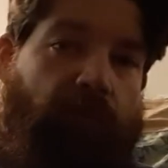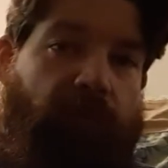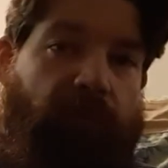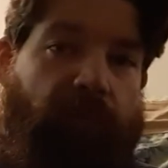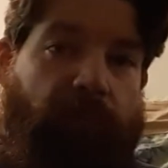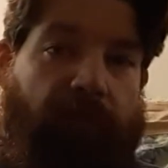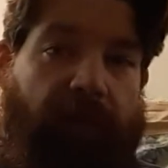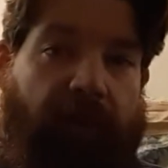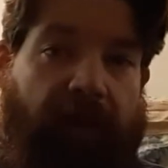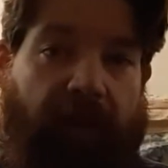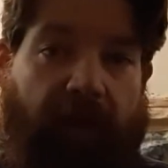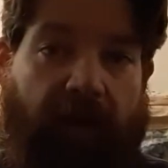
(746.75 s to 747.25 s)
from
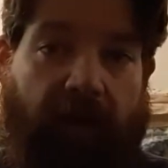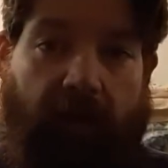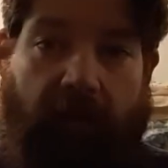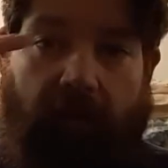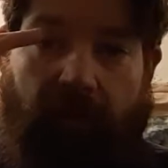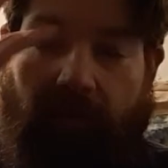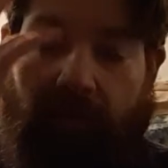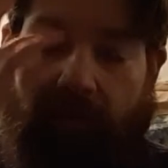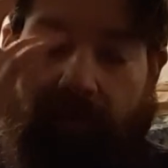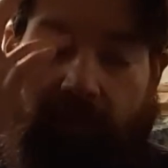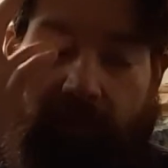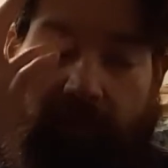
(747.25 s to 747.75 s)
like
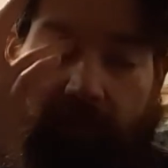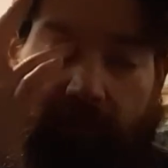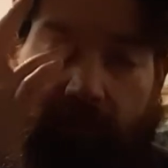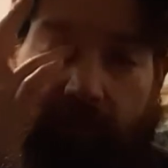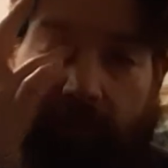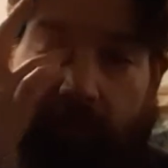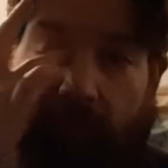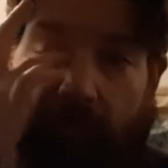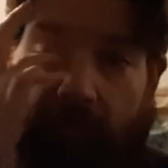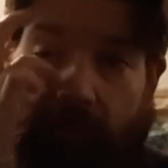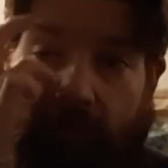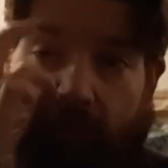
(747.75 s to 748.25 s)

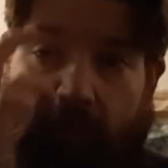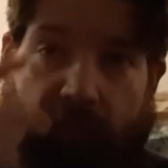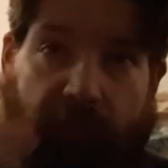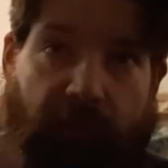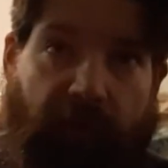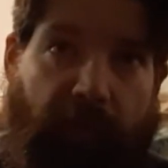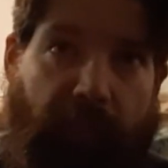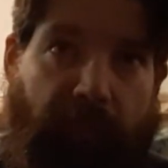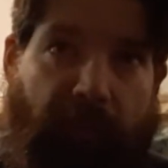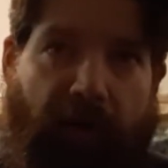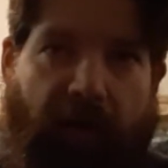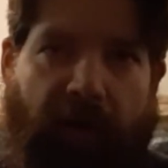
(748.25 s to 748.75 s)
Alien and
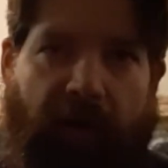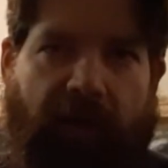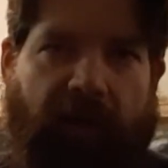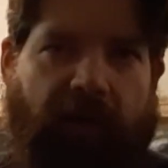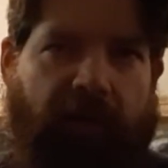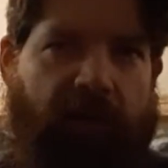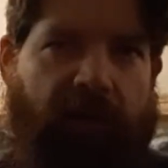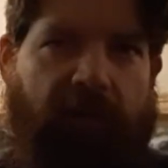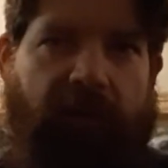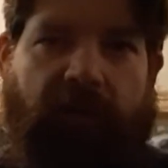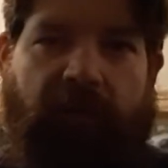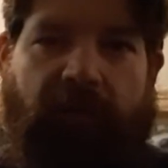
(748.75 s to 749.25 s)
Green
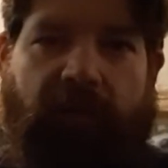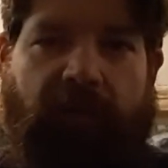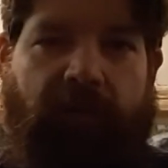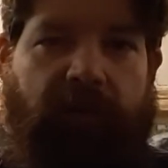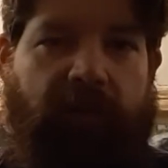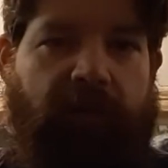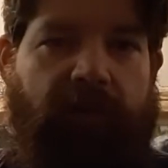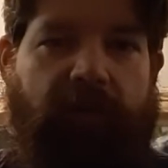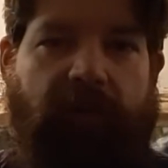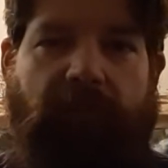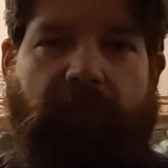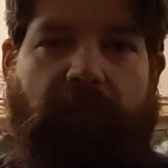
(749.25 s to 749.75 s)
Mile and
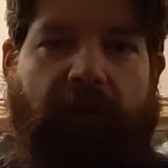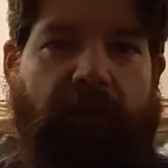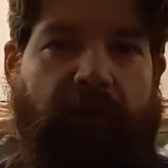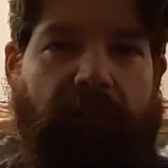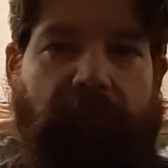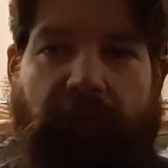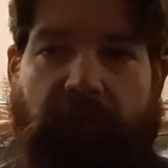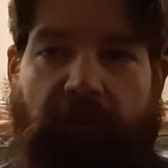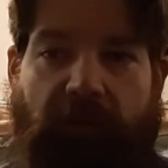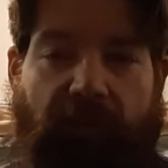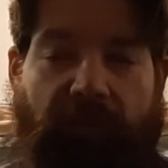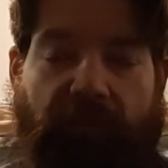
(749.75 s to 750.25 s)
like
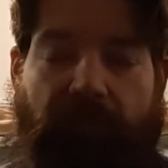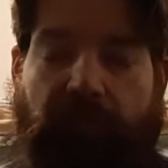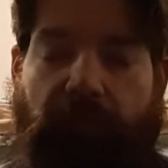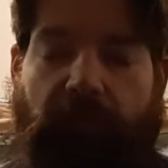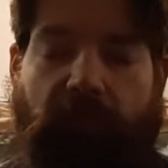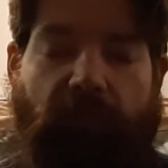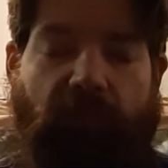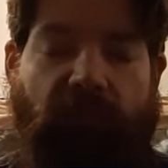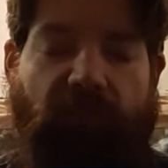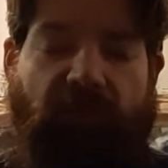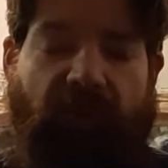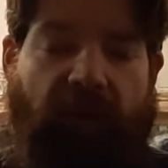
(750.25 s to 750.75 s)

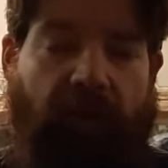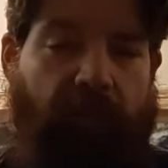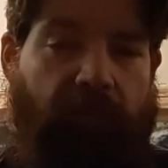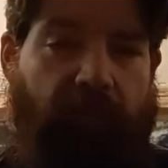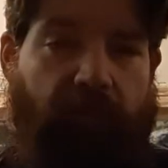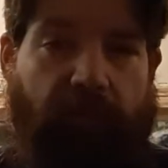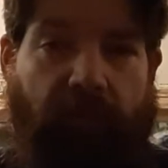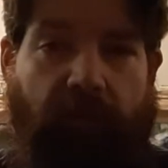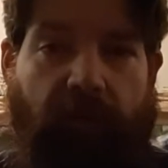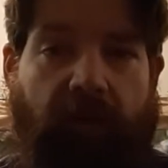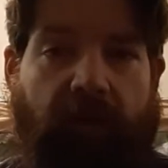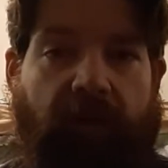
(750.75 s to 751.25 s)

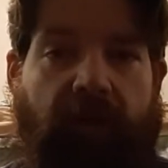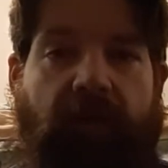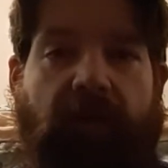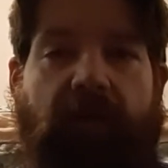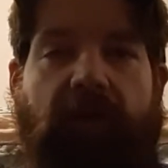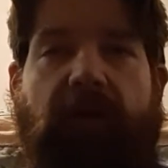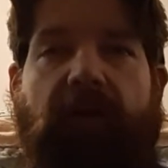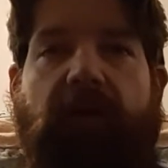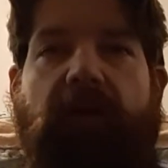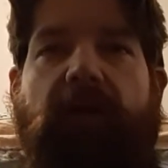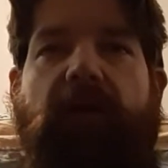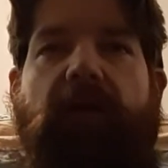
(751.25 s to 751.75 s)
famous, right?
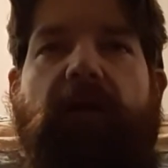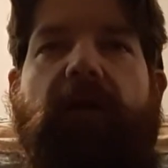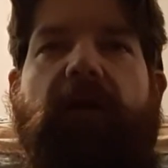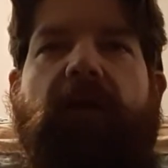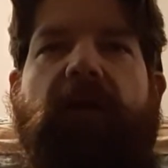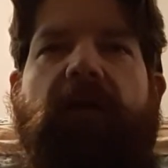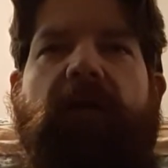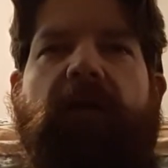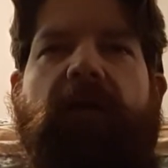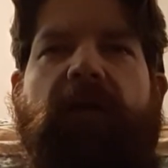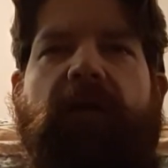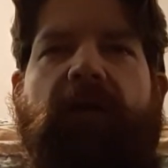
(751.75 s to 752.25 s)

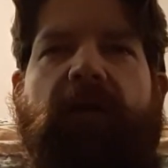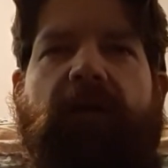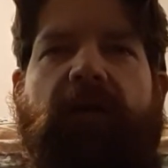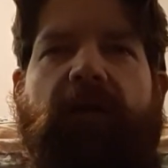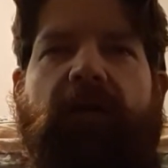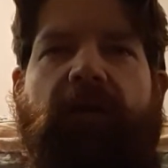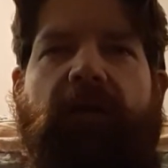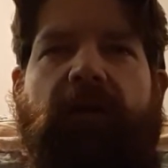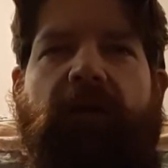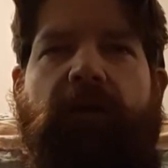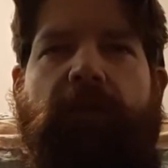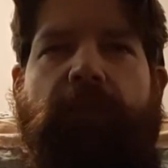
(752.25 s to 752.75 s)
And
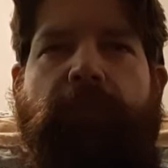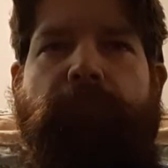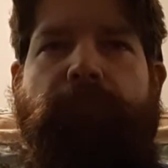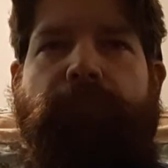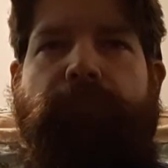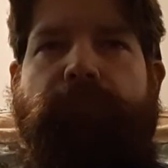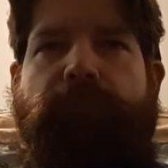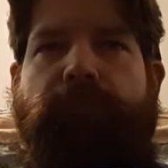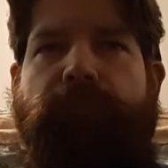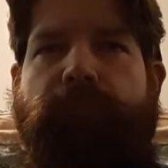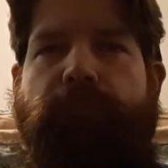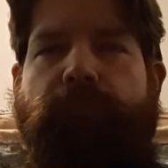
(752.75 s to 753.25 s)

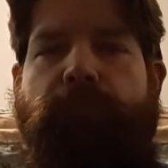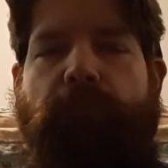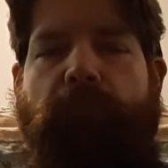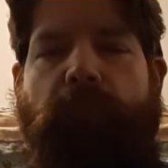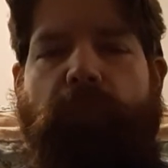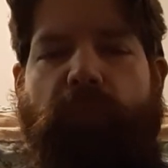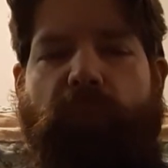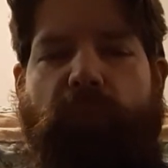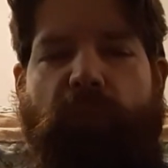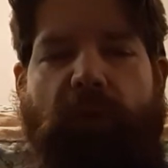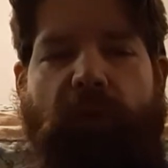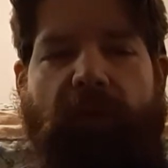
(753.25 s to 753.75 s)

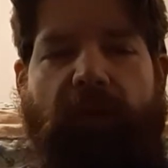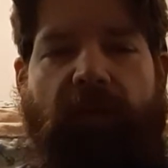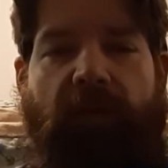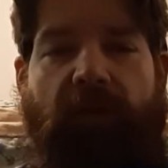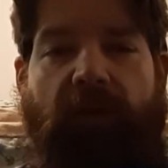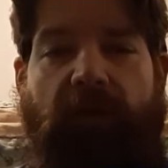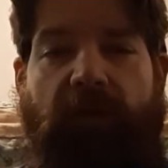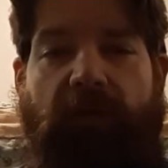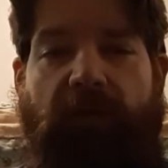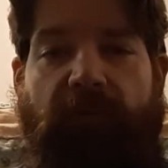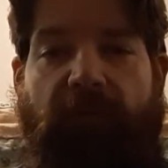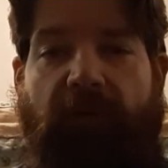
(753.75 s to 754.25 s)

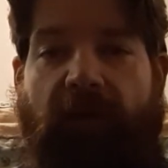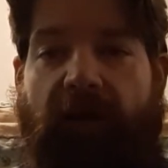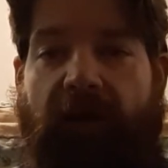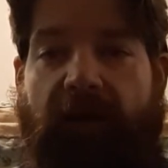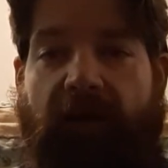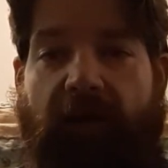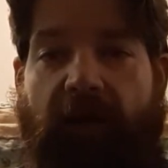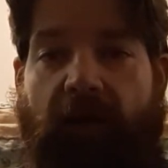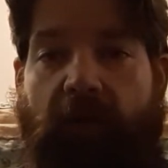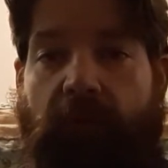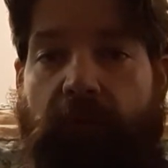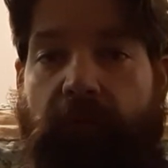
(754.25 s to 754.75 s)
then you find
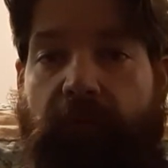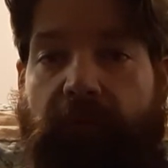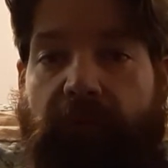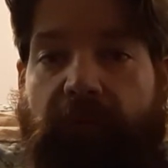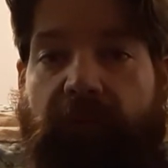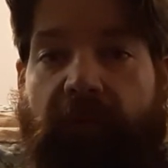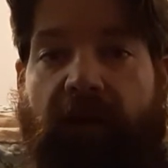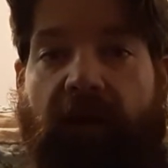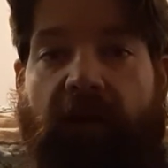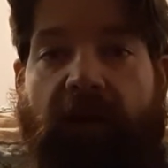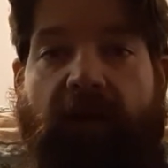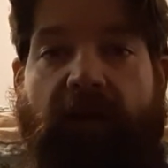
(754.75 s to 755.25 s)
out
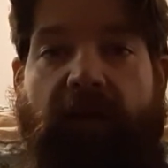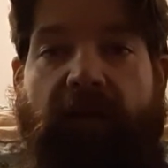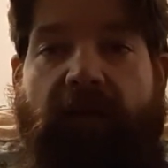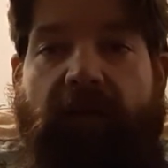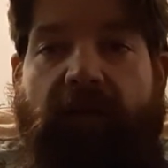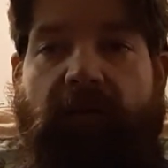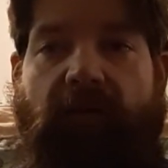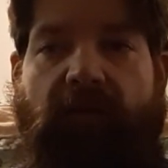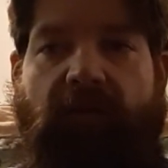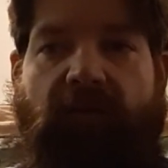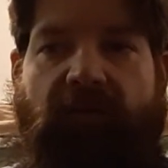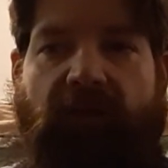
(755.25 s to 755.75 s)
that
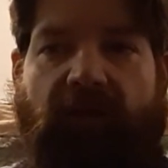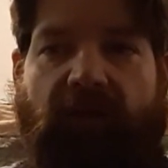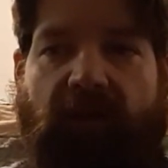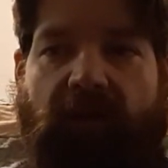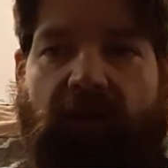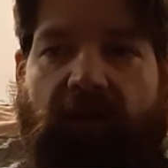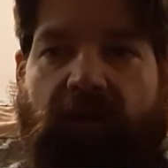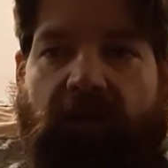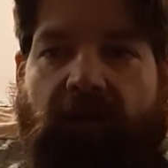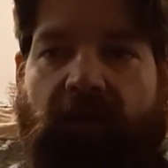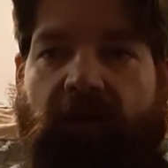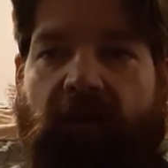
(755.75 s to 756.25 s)
he's
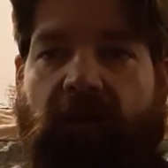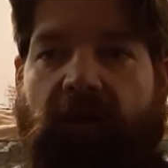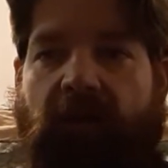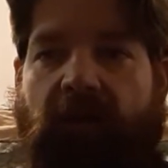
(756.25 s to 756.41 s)
in